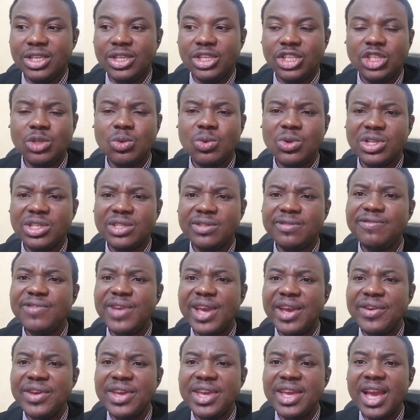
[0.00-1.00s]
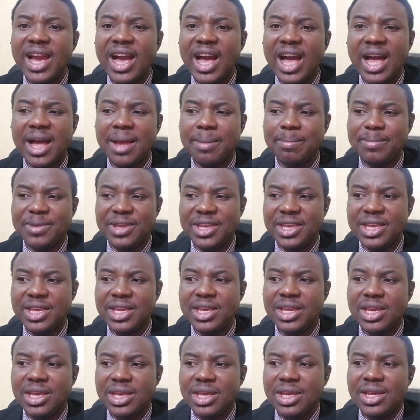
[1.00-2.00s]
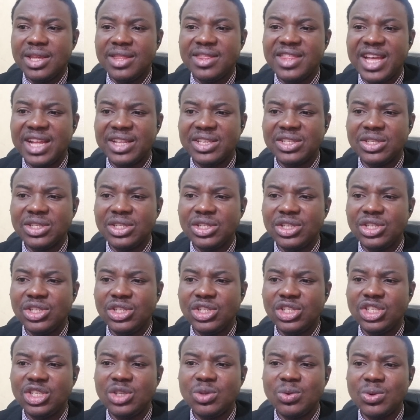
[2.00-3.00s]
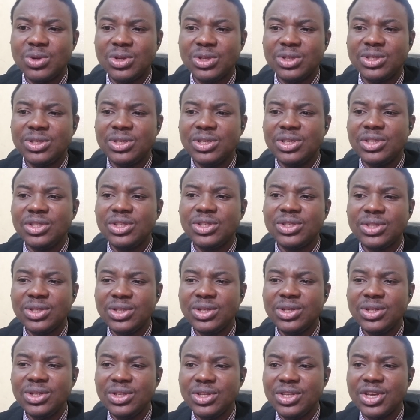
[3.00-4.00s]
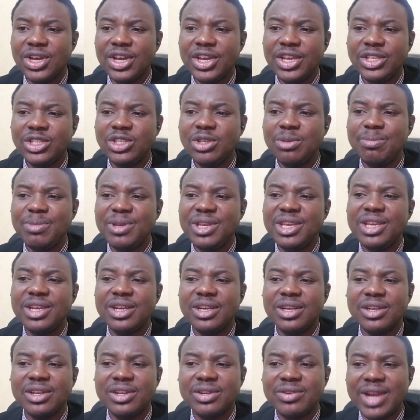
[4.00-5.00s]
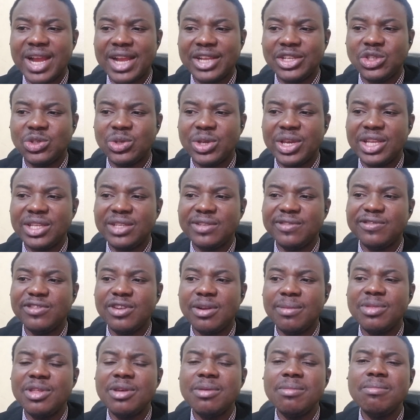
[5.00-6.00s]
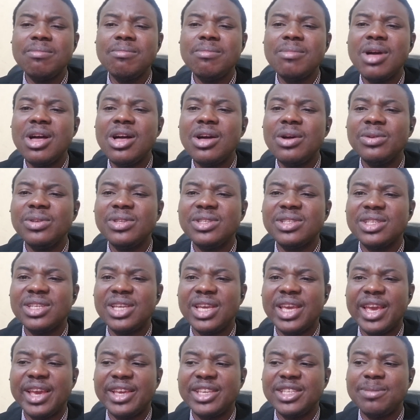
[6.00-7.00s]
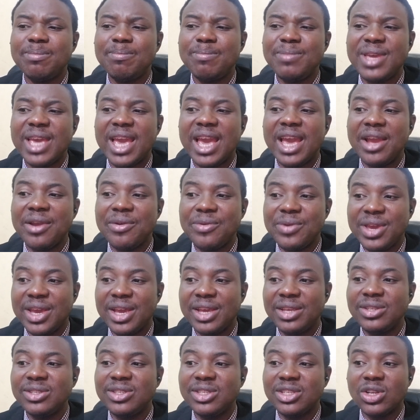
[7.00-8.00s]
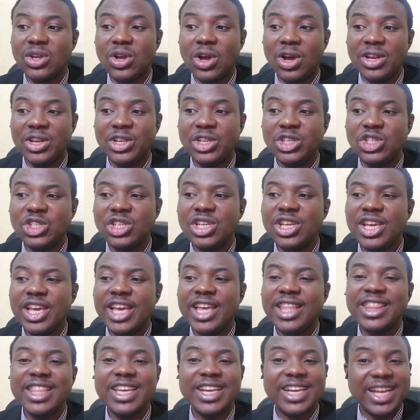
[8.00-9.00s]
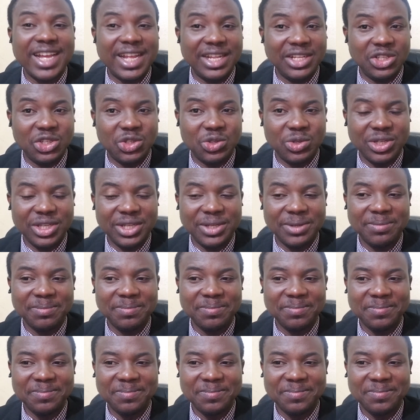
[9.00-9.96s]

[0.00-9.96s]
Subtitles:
She was very happy that she was soon going to be a graduate from the most experienced college in the country.